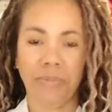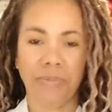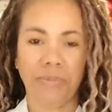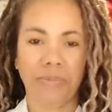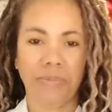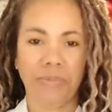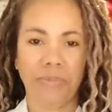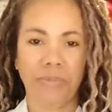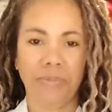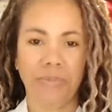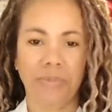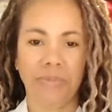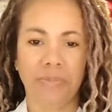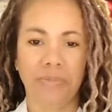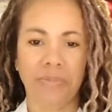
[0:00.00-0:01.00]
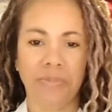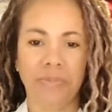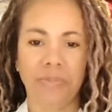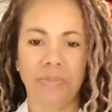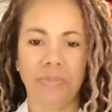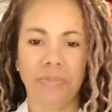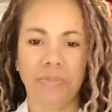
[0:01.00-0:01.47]

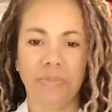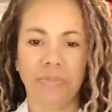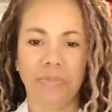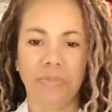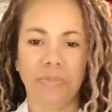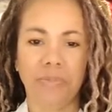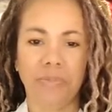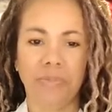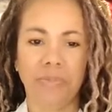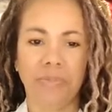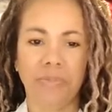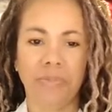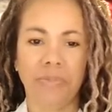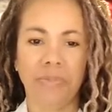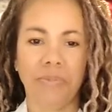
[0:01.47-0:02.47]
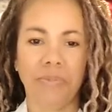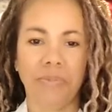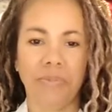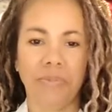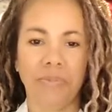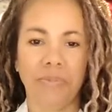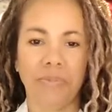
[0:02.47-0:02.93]

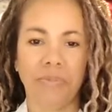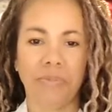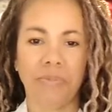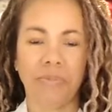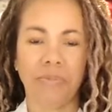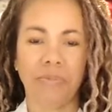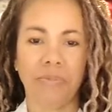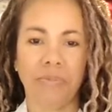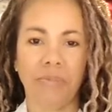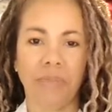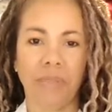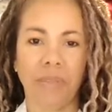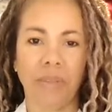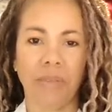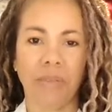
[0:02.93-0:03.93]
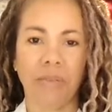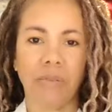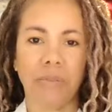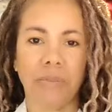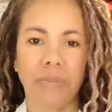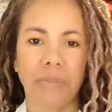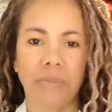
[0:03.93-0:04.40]

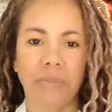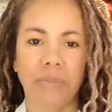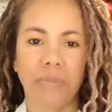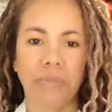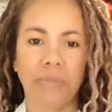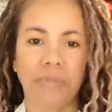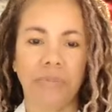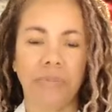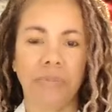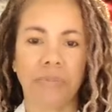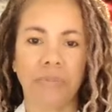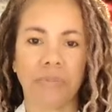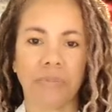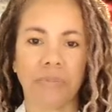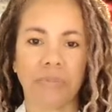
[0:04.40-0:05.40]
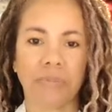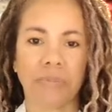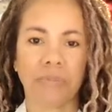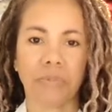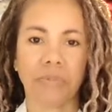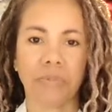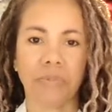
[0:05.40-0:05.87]

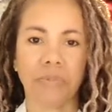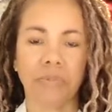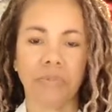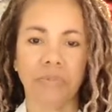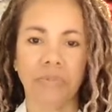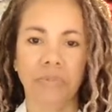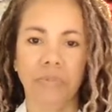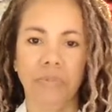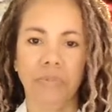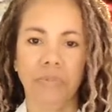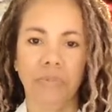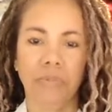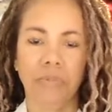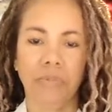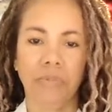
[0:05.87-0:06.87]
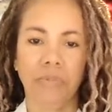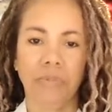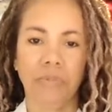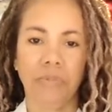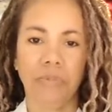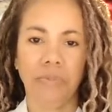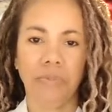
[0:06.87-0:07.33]

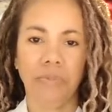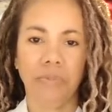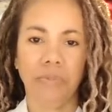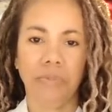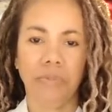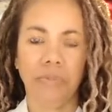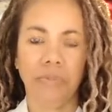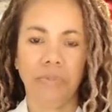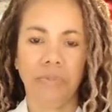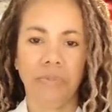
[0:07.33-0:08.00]
(not speaking)